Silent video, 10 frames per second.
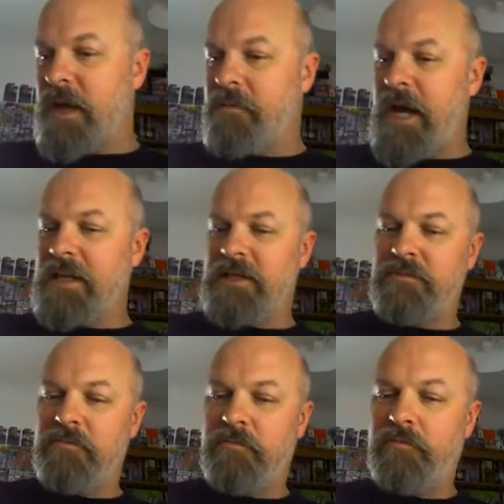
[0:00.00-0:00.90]
may just
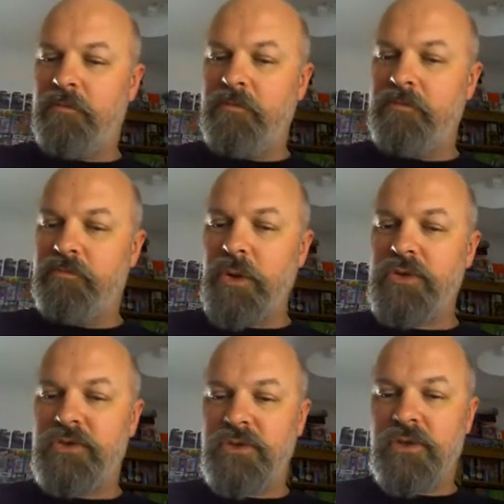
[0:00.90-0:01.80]

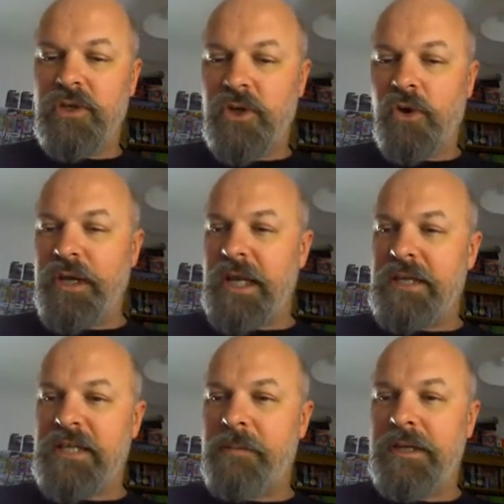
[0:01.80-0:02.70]
boost
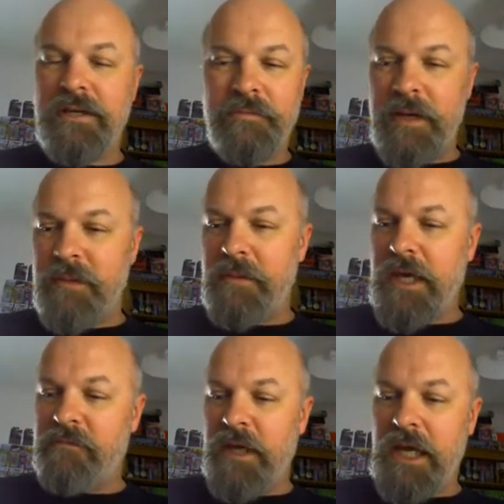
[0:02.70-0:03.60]
Cornelius up a little bit, maybe
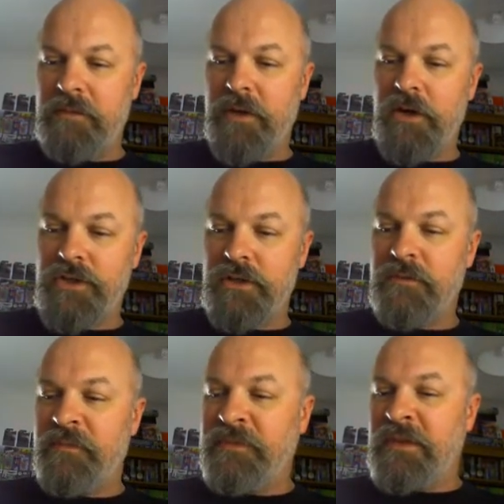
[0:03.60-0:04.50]
give him a healing potion,
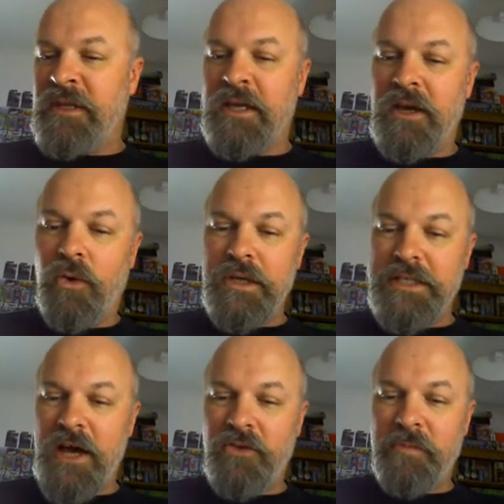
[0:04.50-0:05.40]
all his
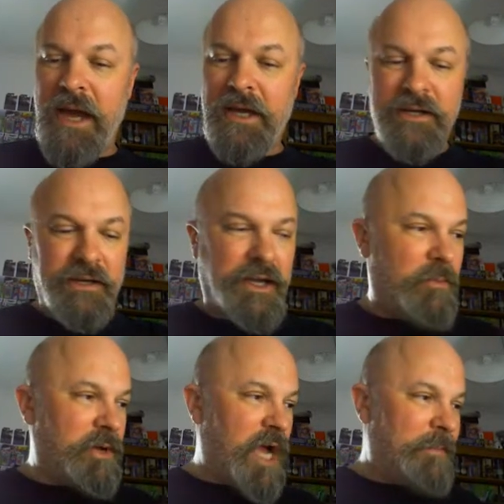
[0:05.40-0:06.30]
health back. And
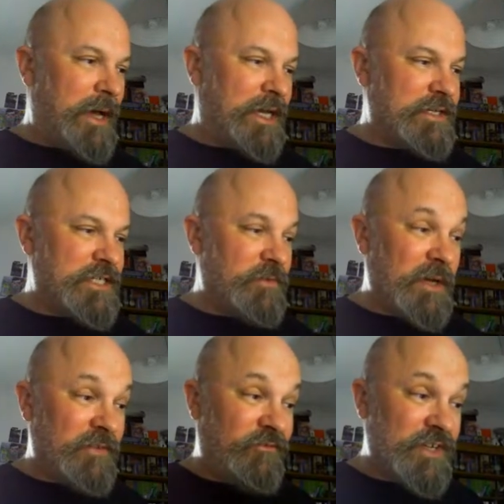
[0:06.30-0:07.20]
we'll go back in and see if we
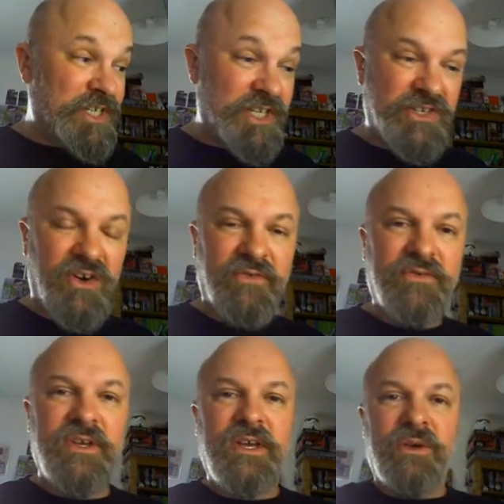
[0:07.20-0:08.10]
can finish this off,
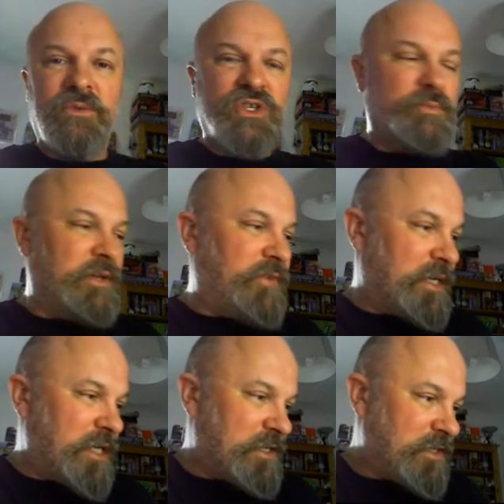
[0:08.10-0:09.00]
which will be
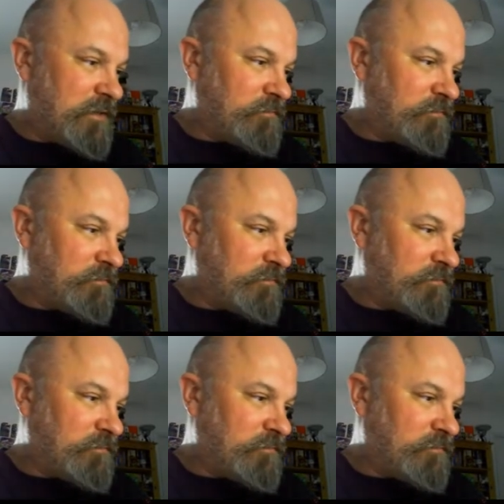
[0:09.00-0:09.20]
fantastic.